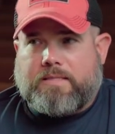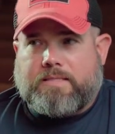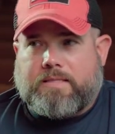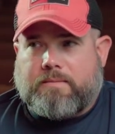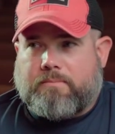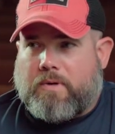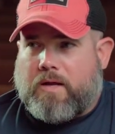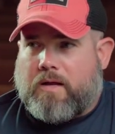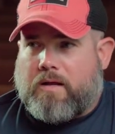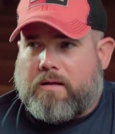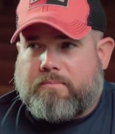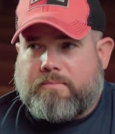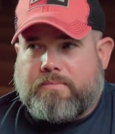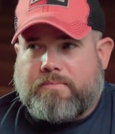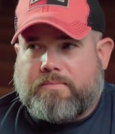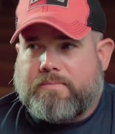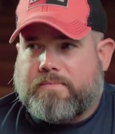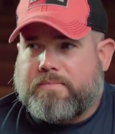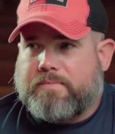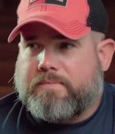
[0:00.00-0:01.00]
I said,
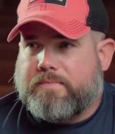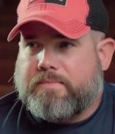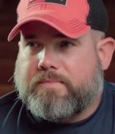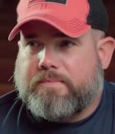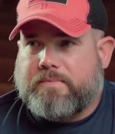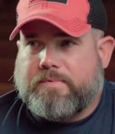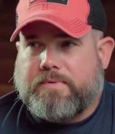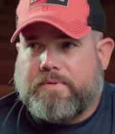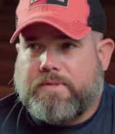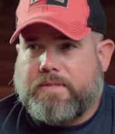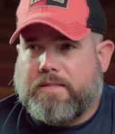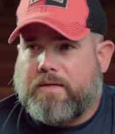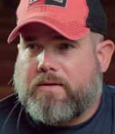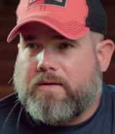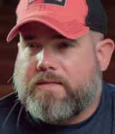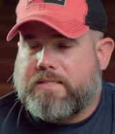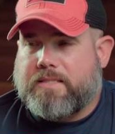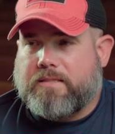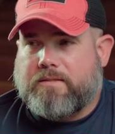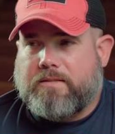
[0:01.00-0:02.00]
Mom,
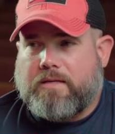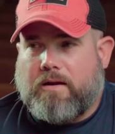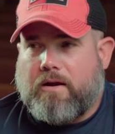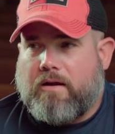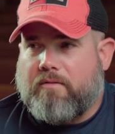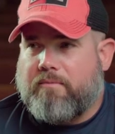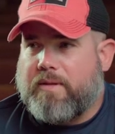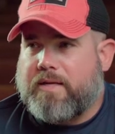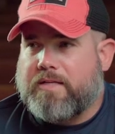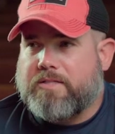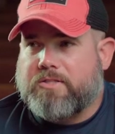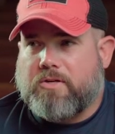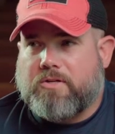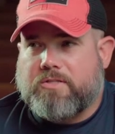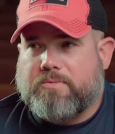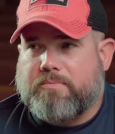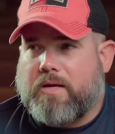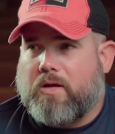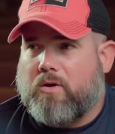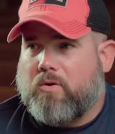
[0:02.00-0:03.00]
I've been in
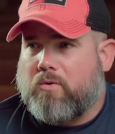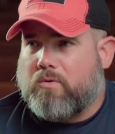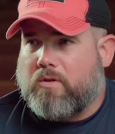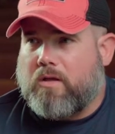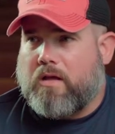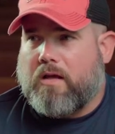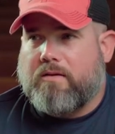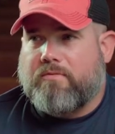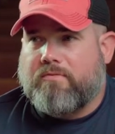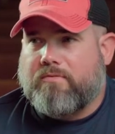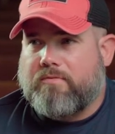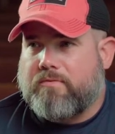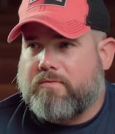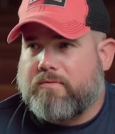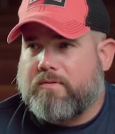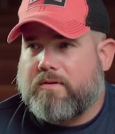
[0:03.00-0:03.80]
church my whole life.